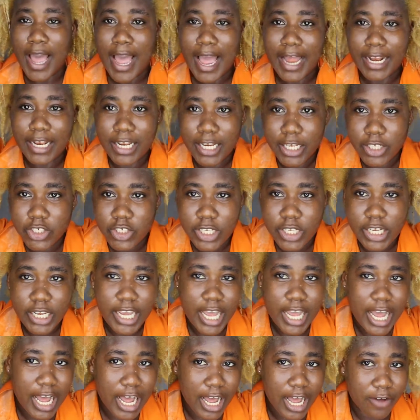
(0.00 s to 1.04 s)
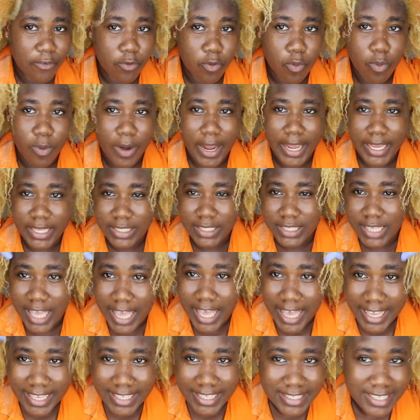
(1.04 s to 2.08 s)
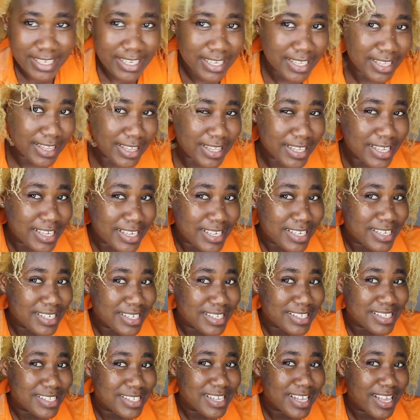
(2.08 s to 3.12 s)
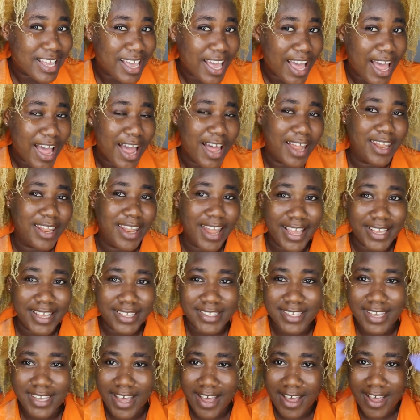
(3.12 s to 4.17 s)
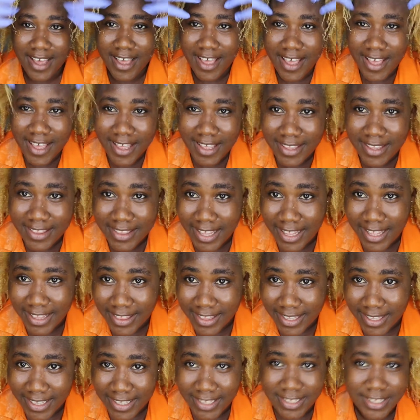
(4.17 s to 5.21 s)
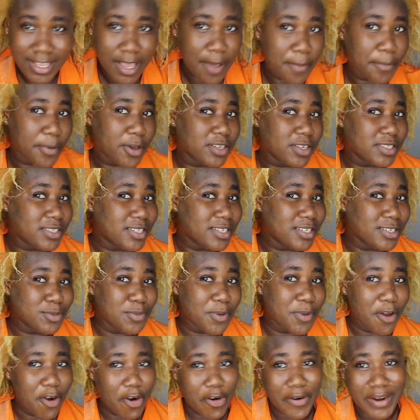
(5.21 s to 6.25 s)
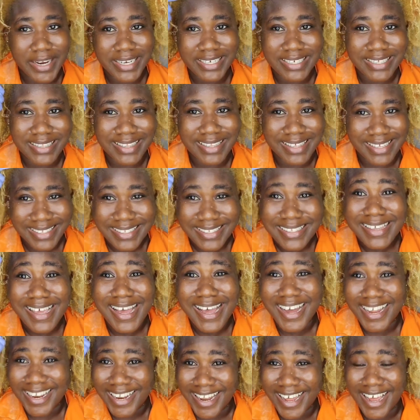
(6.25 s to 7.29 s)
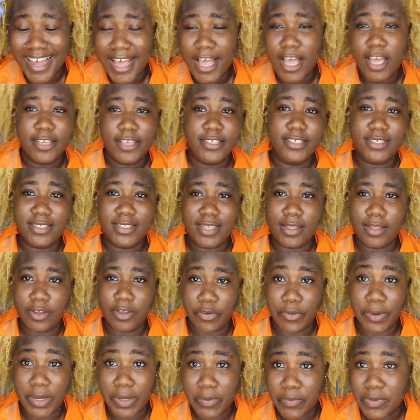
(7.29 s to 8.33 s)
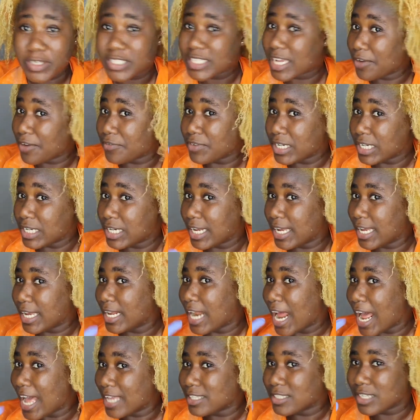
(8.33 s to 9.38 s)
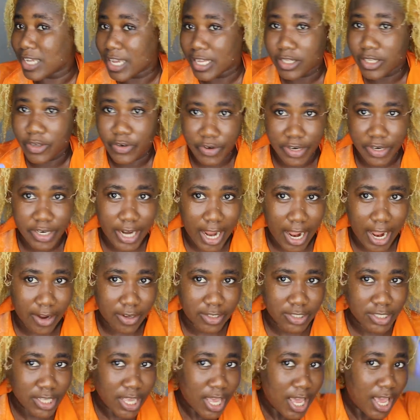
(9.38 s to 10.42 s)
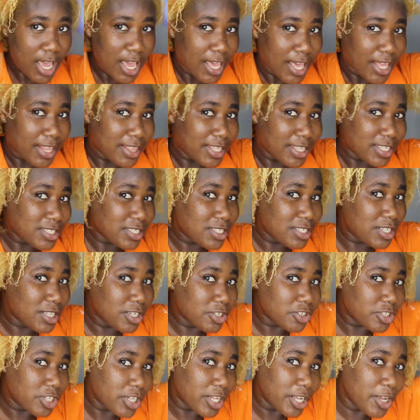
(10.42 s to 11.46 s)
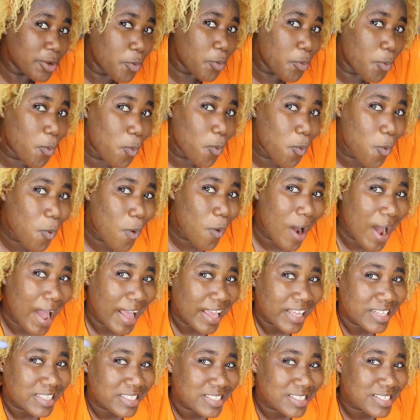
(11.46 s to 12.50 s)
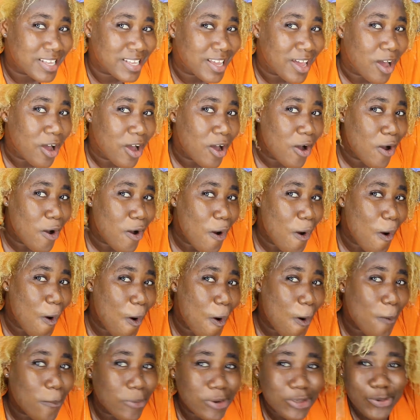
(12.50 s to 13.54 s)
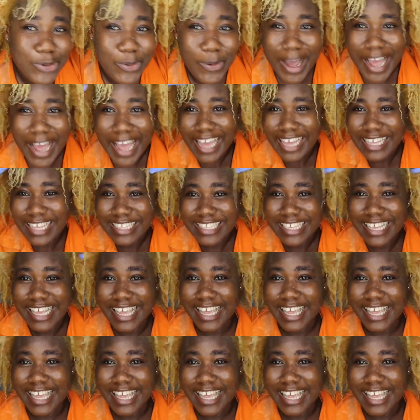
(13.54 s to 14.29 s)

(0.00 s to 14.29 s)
I literally have white. See, these are lighter than this because these were already this color, just that the green was covering it and I had to get the green out. This is literally white, almost white.